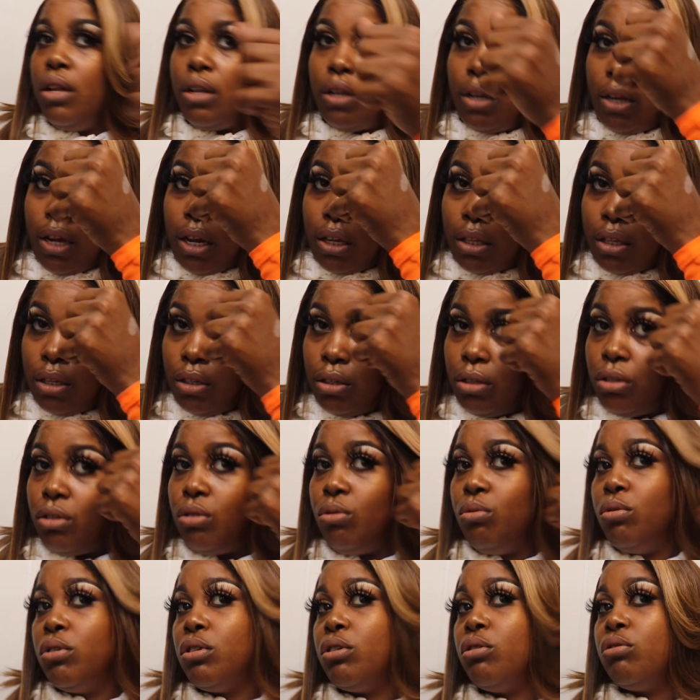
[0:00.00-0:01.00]
nothing's
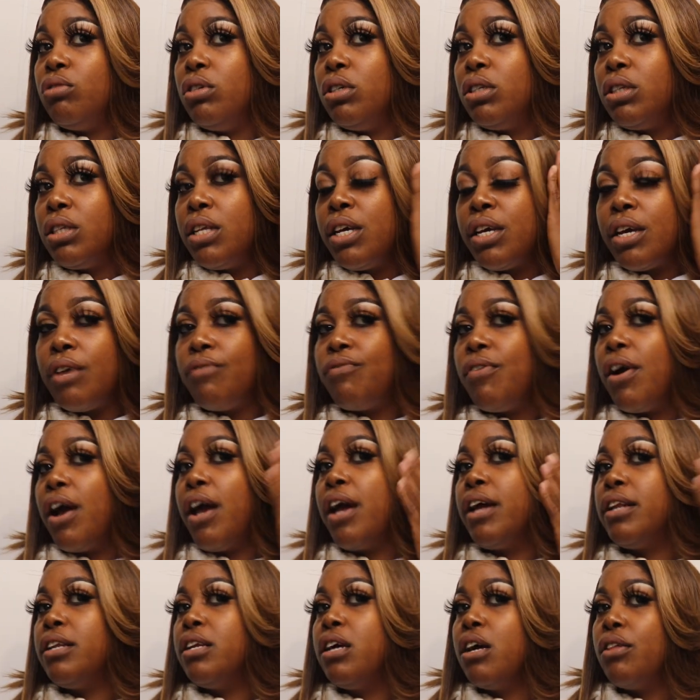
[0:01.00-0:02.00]
to it. So just think if I
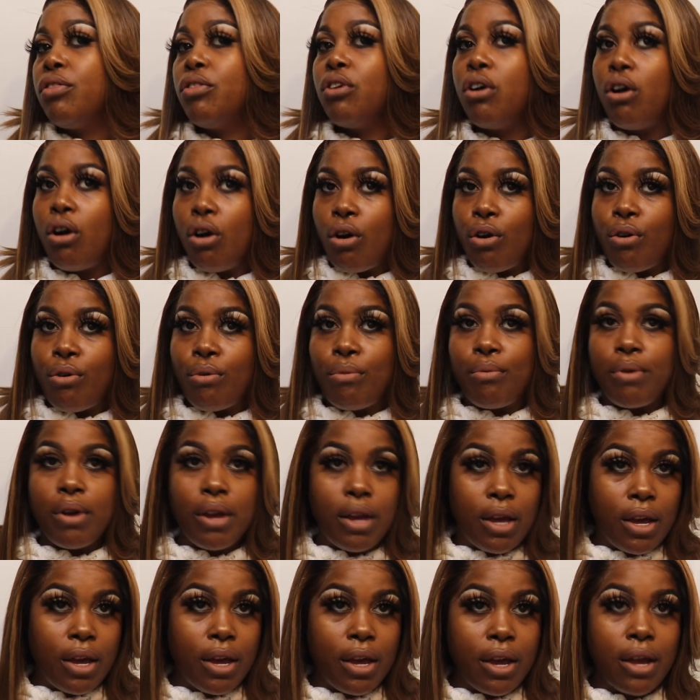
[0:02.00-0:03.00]
had done the whole
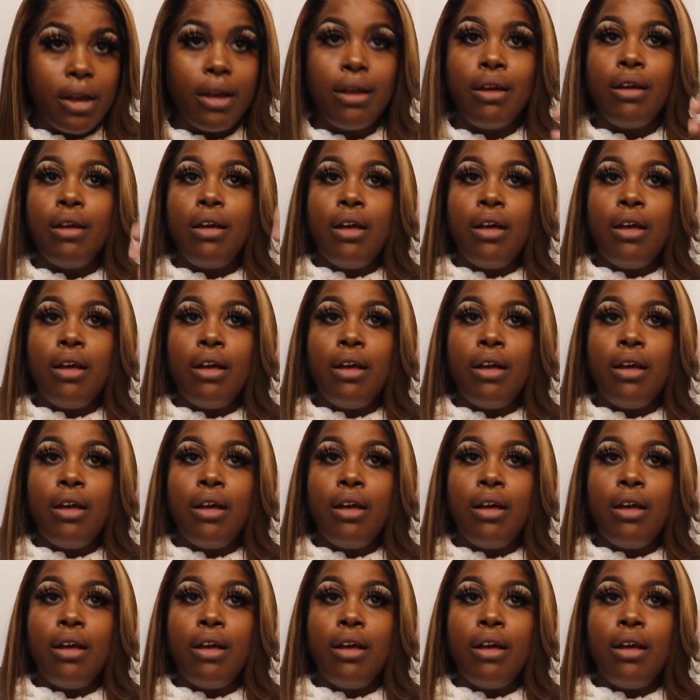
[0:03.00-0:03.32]
wig